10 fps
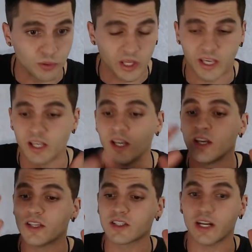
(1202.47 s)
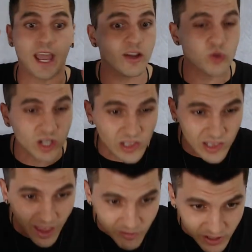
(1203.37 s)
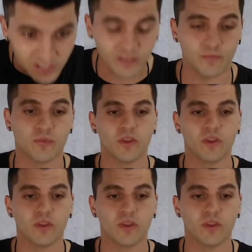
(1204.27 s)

Play, it's got Android 11,